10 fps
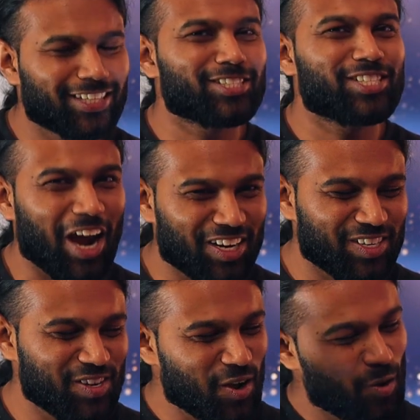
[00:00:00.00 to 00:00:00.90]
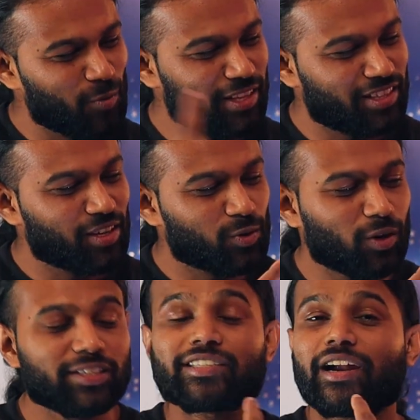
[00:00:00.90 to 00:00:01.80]
started with
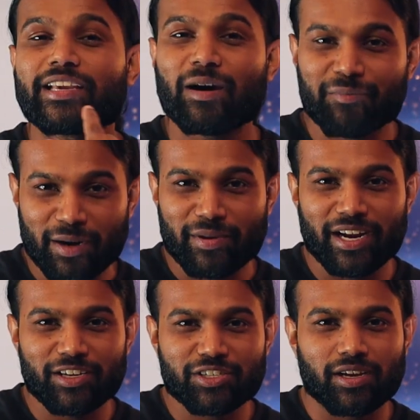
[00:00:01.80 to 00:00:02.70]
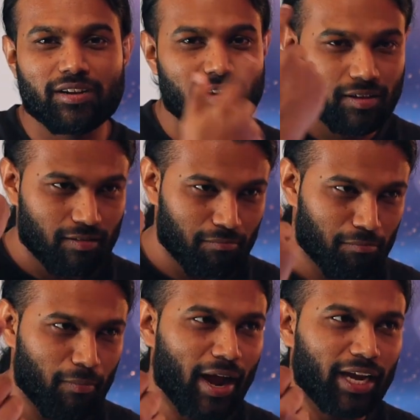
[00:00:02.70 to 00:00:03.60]
Google Stadia Premier Edition,
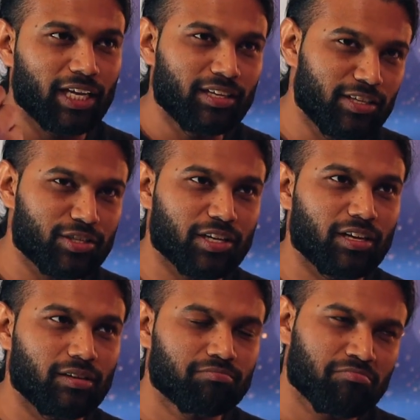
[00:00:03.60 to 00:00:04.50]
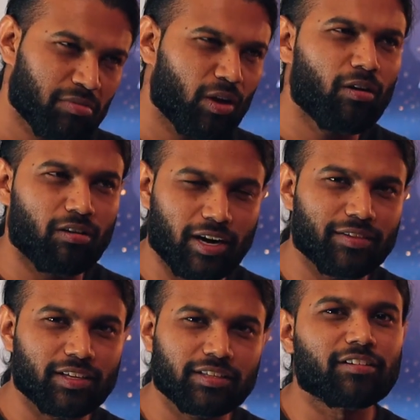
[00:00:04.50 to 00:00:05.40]
my initial, or
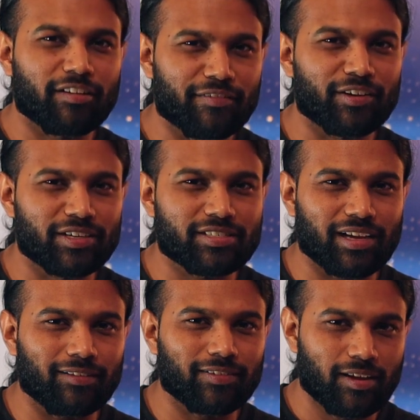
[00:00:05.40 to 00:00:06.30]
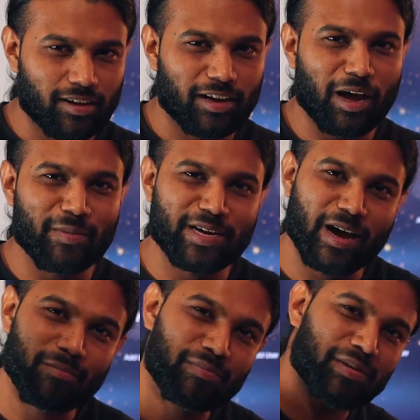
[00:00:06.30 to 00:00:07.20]
rather the review itself, coming
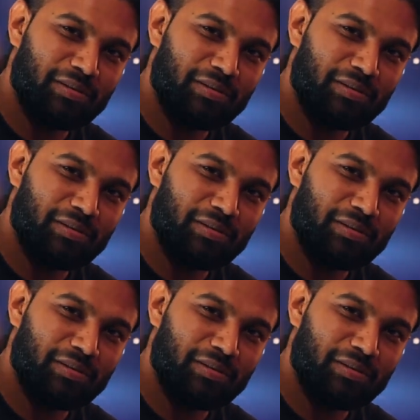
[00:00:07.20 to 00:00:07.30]
up.